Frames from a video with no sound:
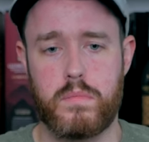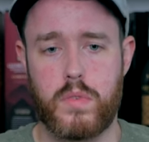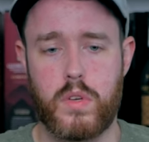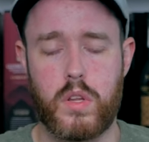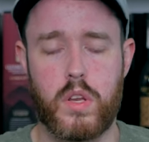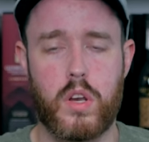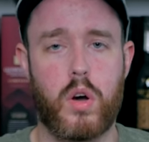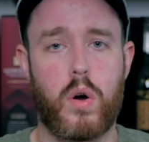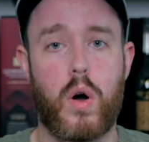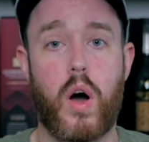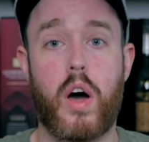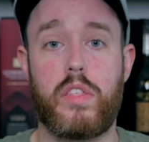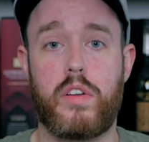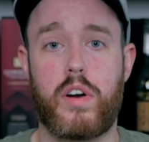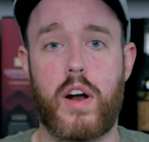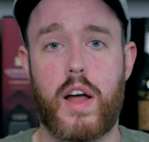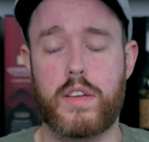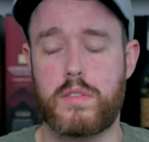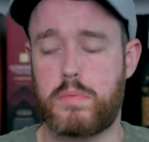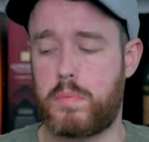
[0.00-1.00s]
you know,
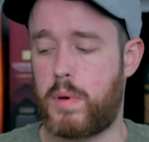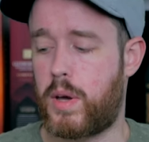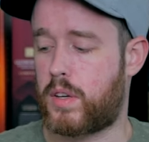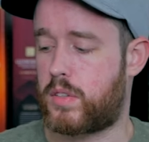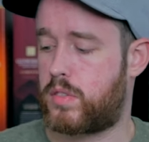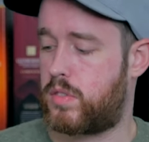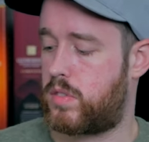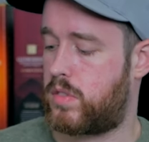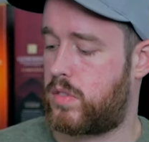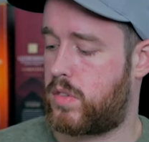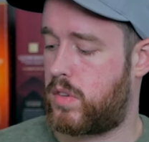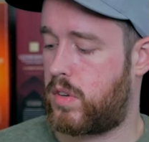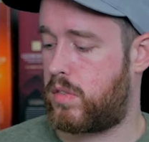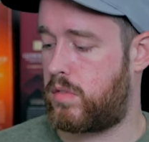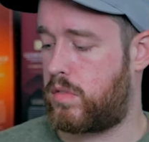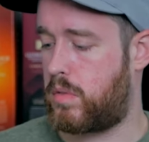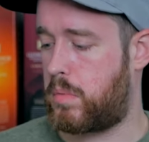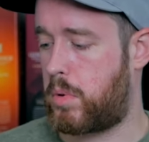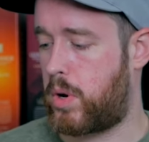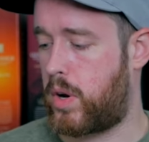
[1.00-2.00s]
other aspects
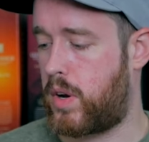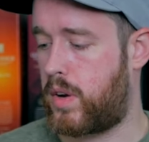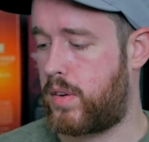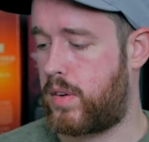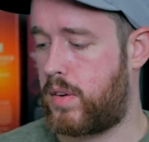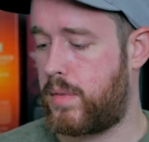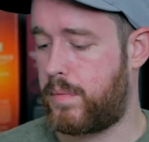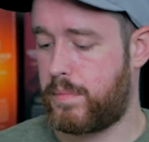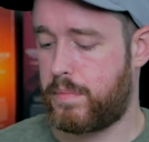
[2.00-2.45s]
of the brand.